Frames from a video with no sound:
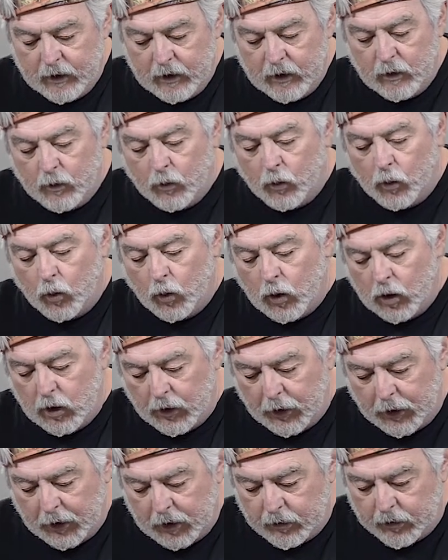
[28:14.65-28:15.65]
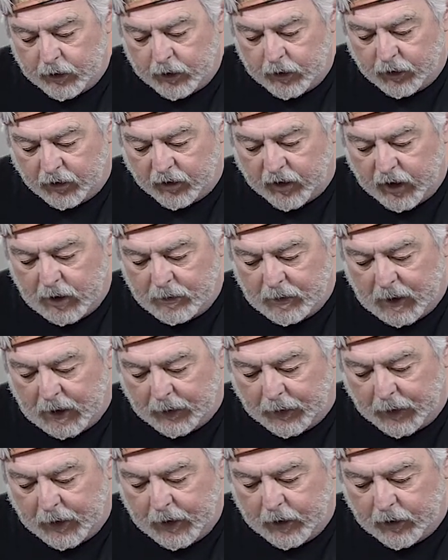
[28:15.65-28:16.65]
one of the things I'm going to say
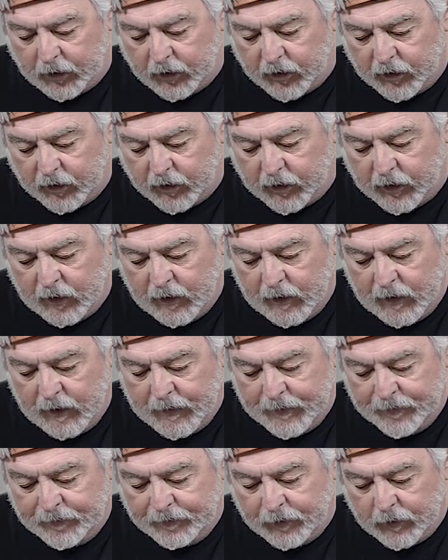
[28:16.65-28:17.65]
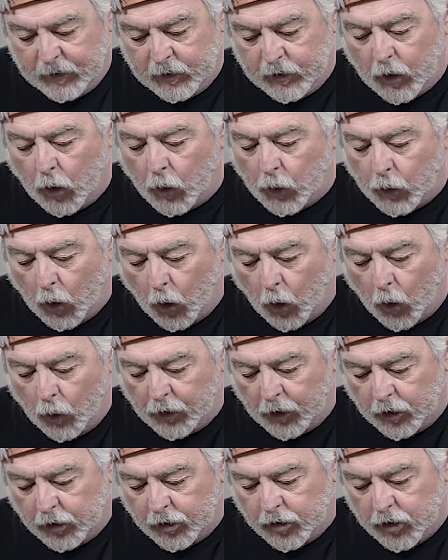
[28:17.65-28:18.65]
about this is don't
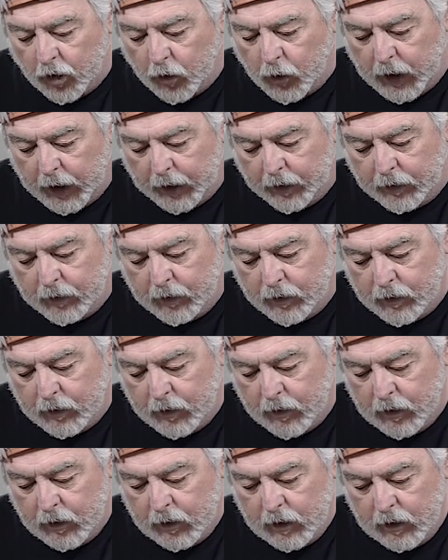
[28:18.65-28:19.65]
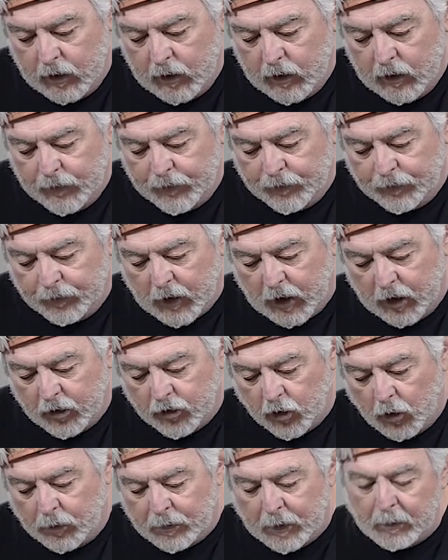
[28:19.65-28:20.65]
overdo it. I
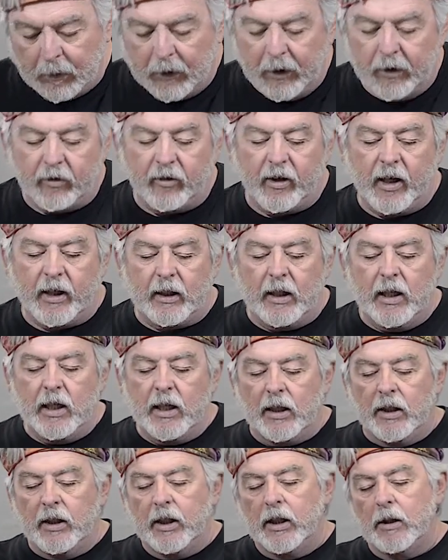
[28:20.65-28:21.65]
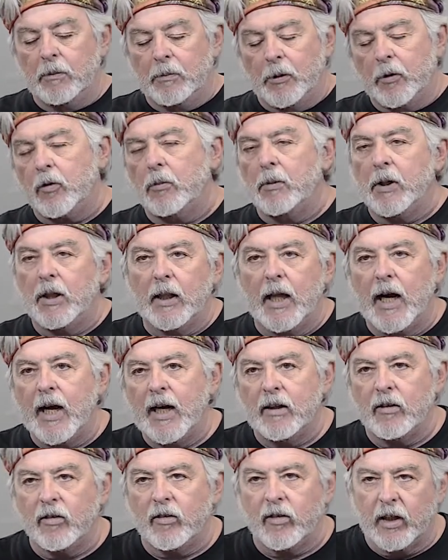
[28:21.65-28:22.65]
show people this technique and then they put so many
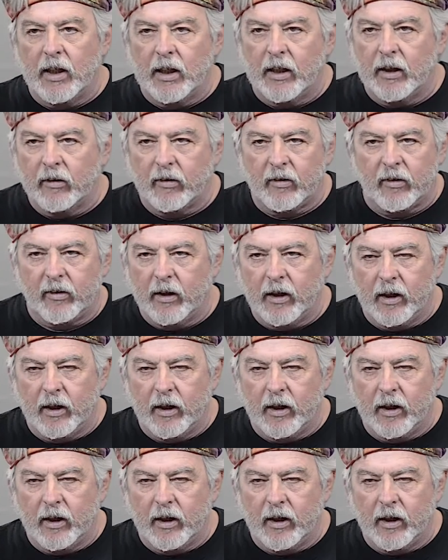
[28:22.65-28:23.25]
lines in, it's